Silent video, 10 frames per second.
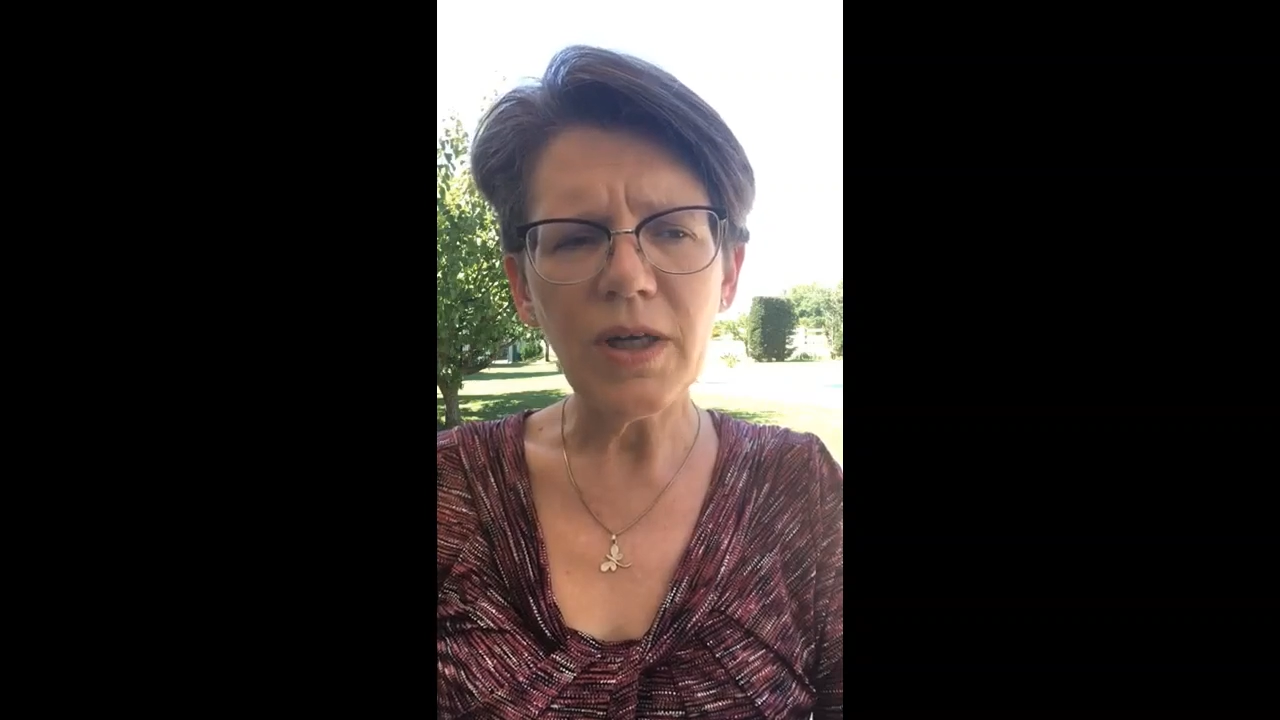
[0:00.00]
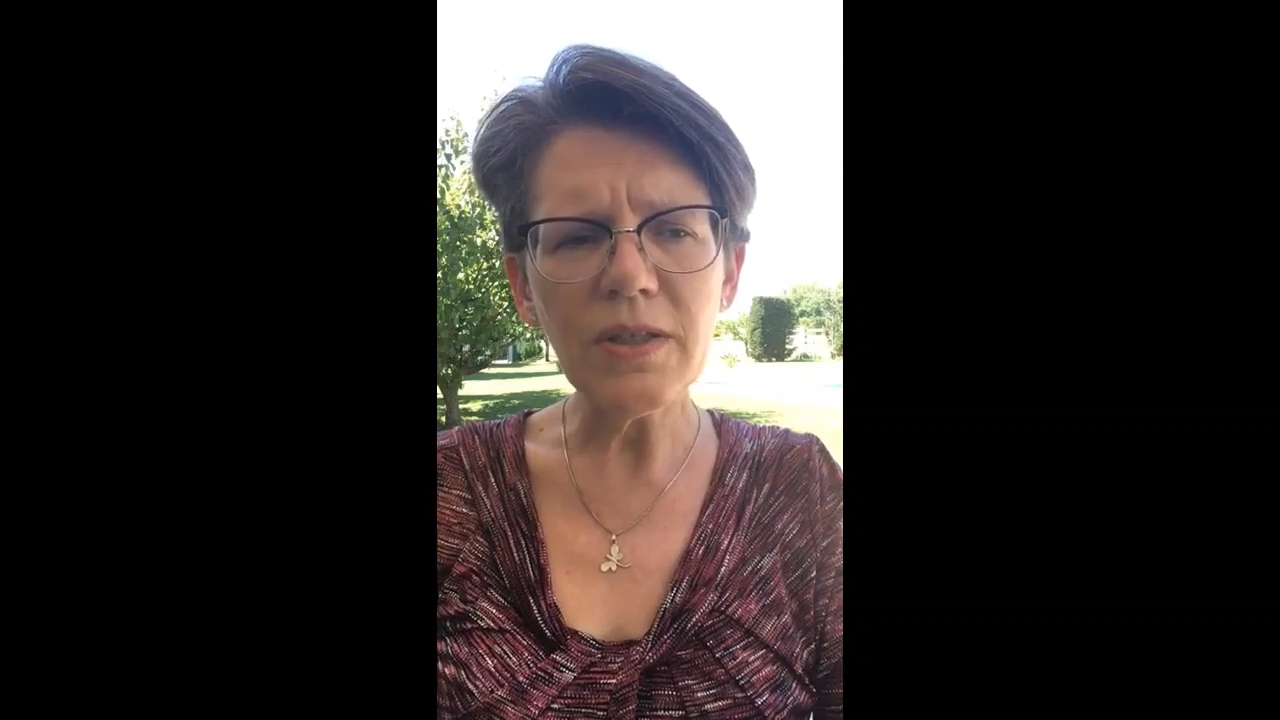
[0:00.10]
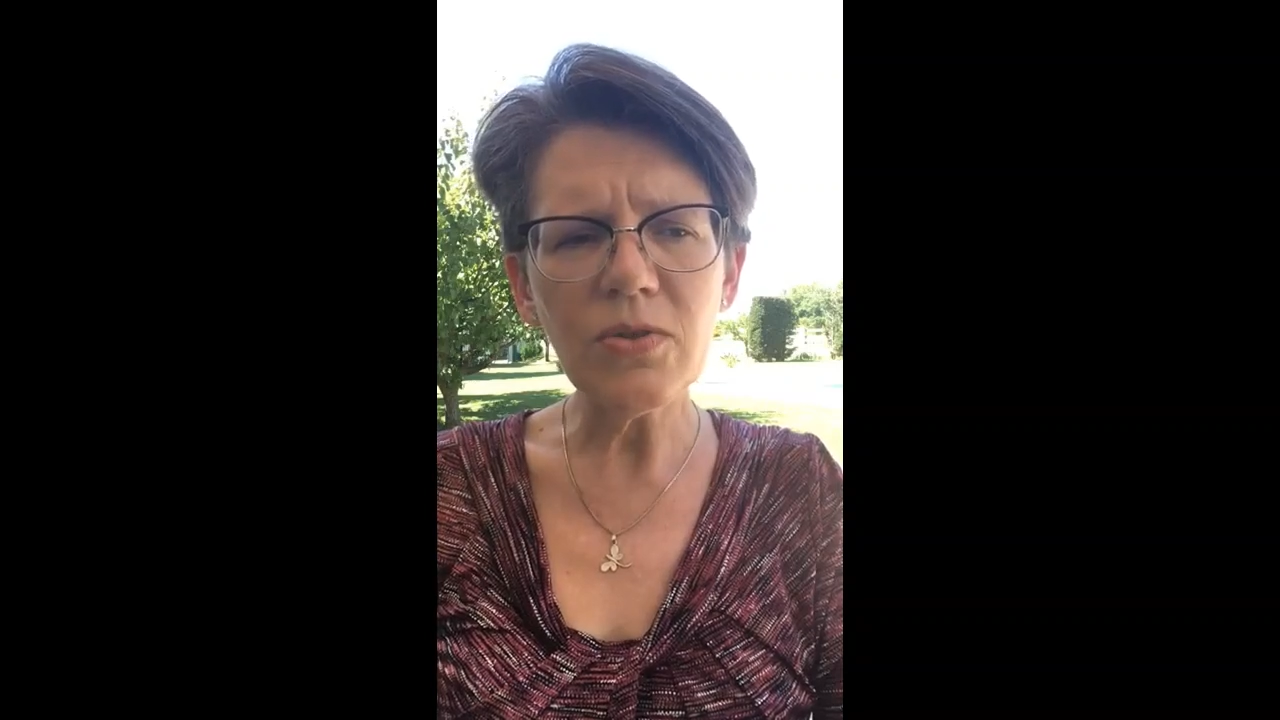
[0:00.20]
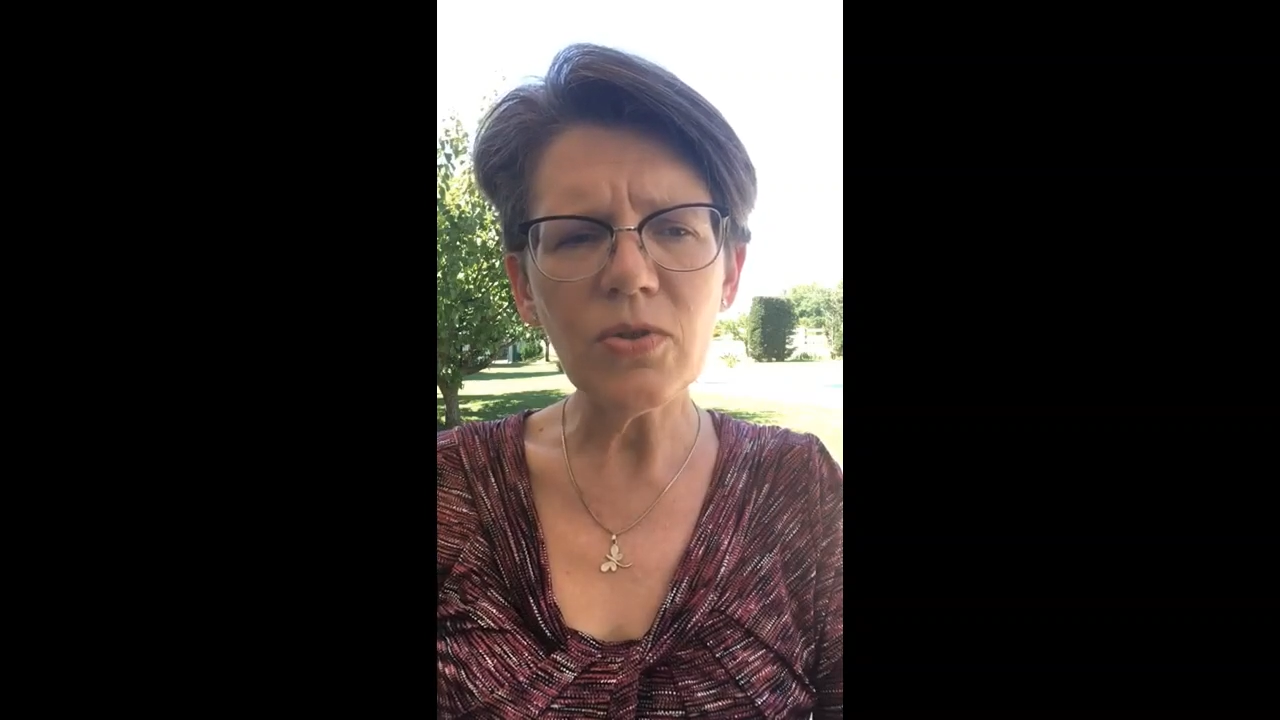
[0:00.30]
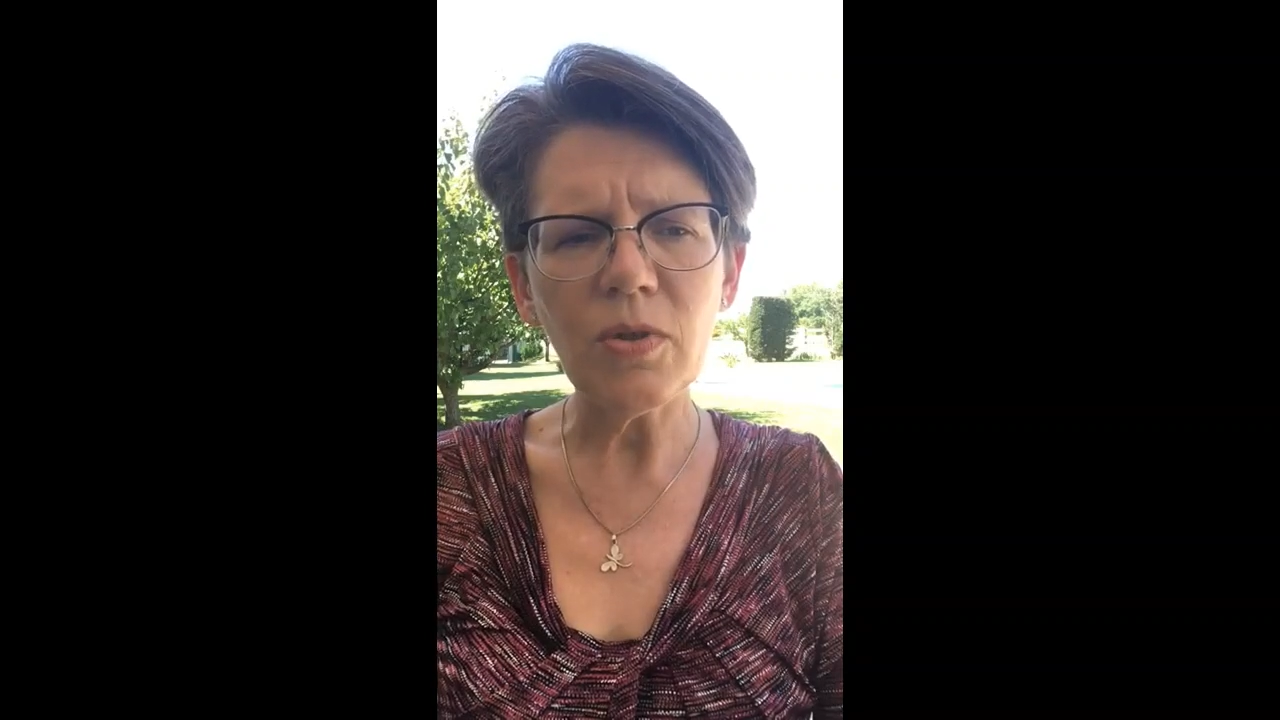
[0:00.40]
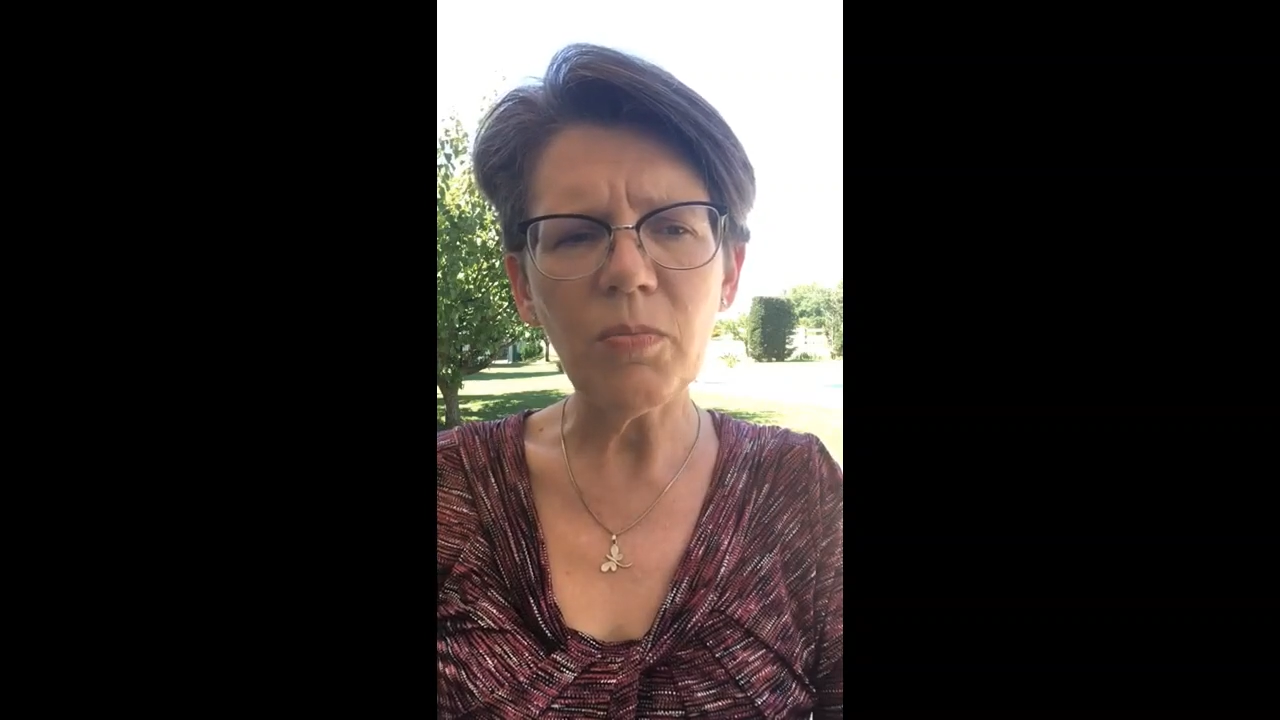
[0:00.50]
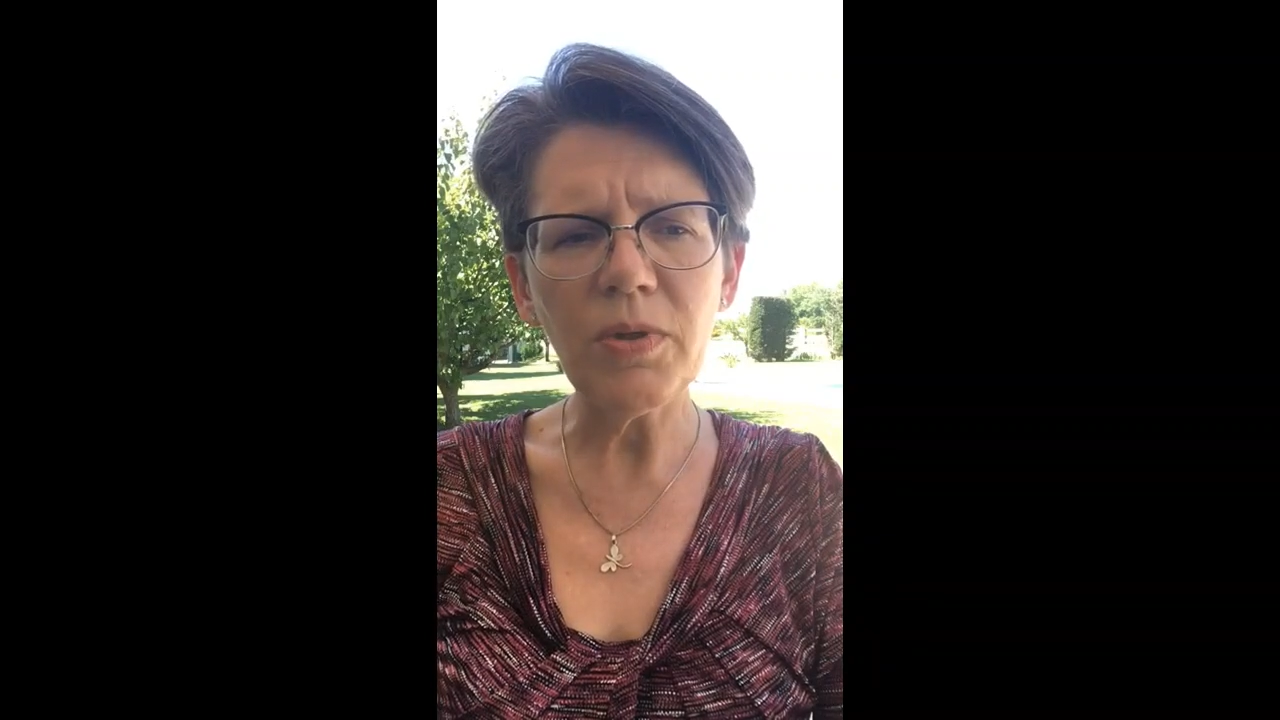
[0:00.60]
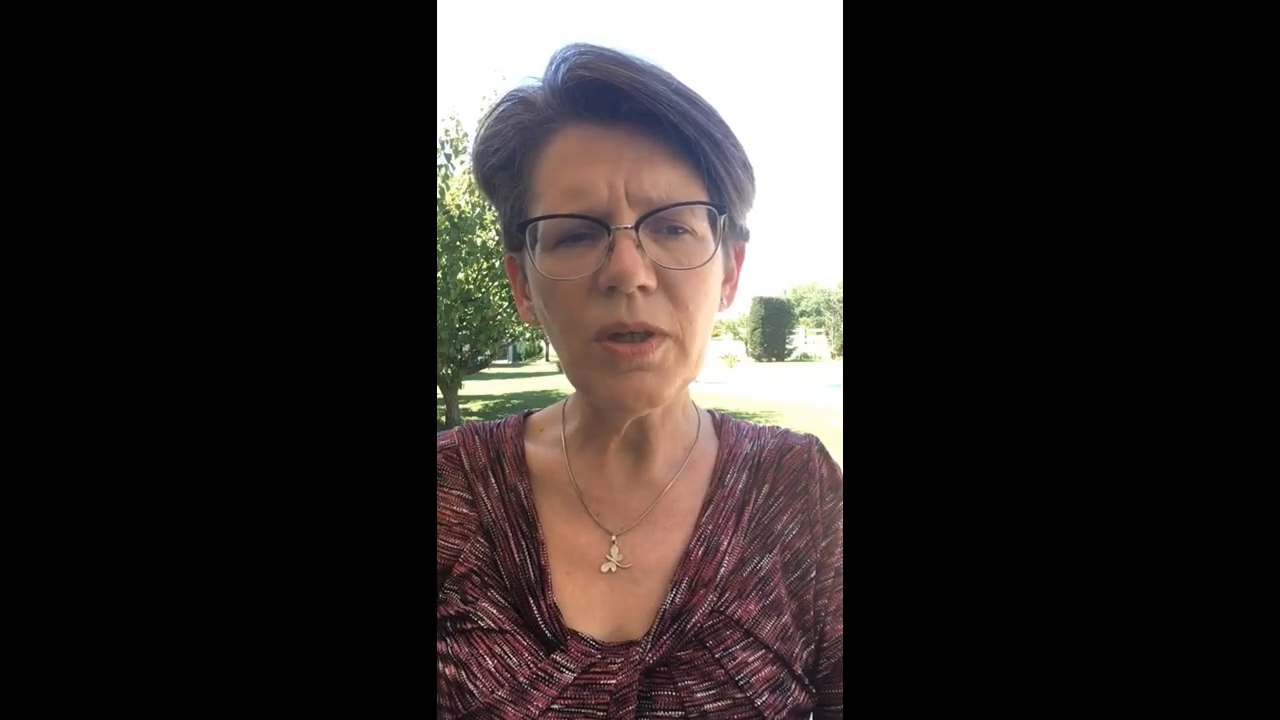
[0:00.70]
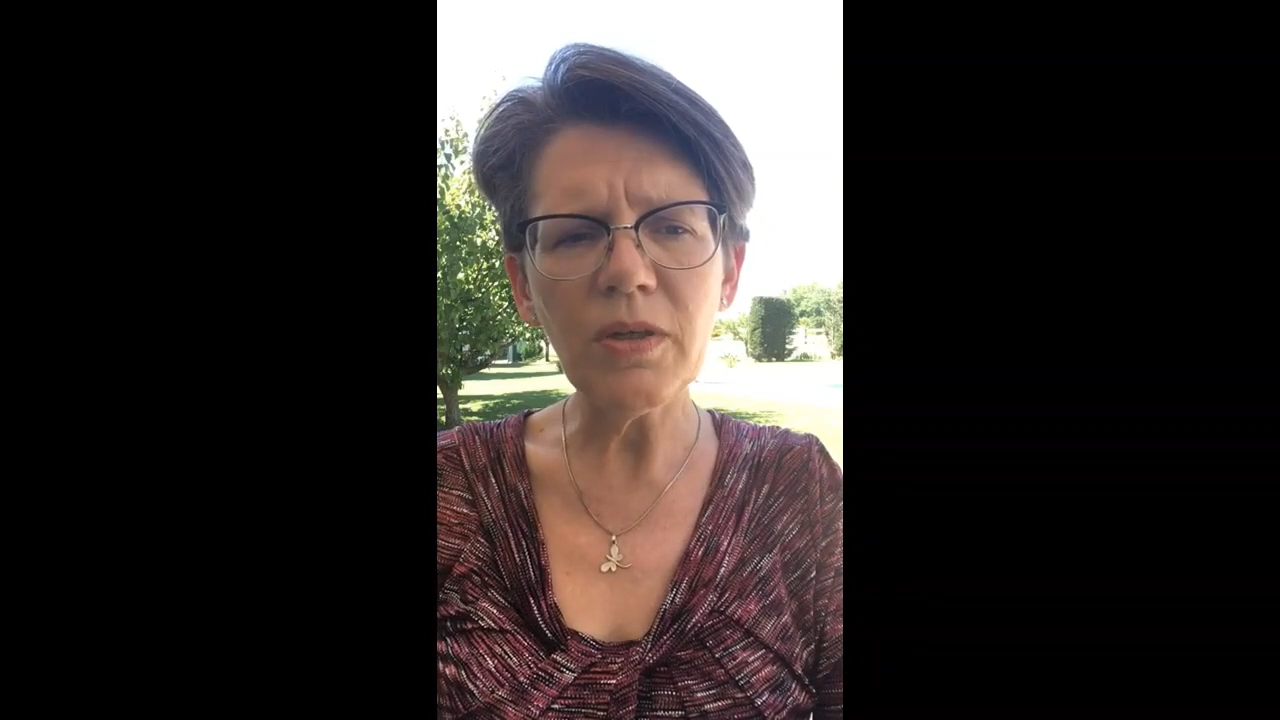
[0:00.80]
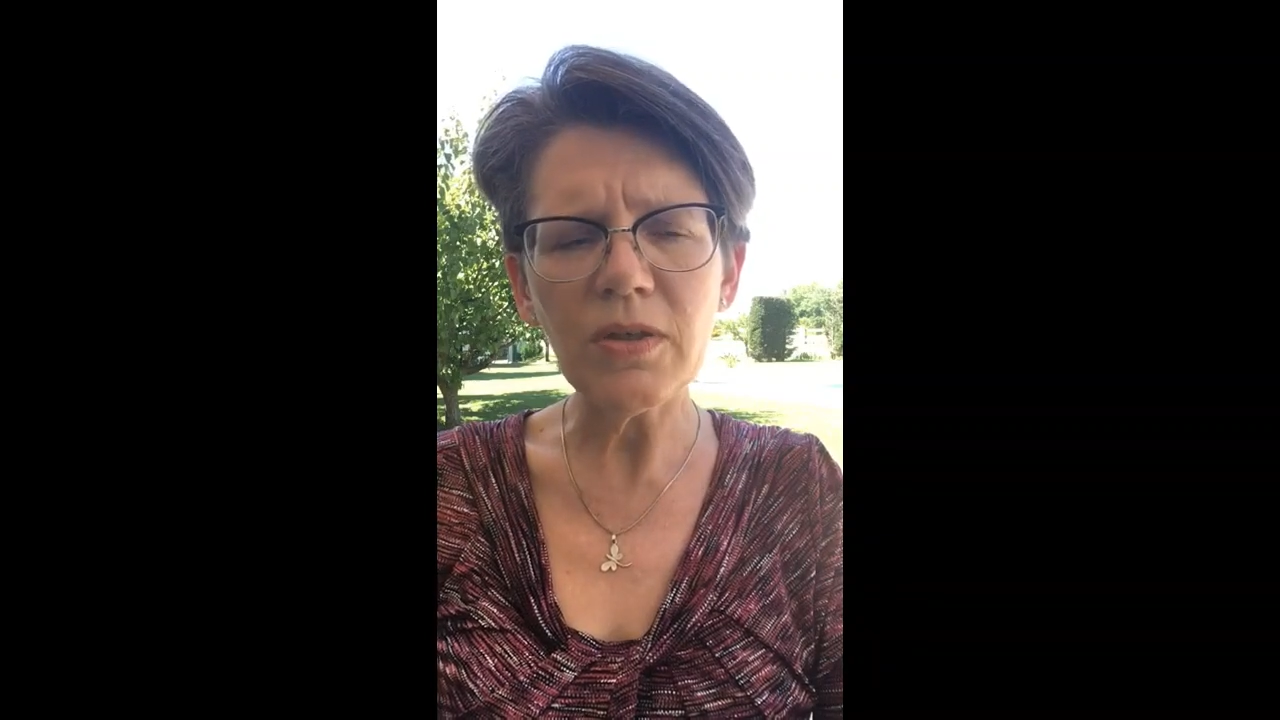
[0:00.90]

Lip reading: asked to compare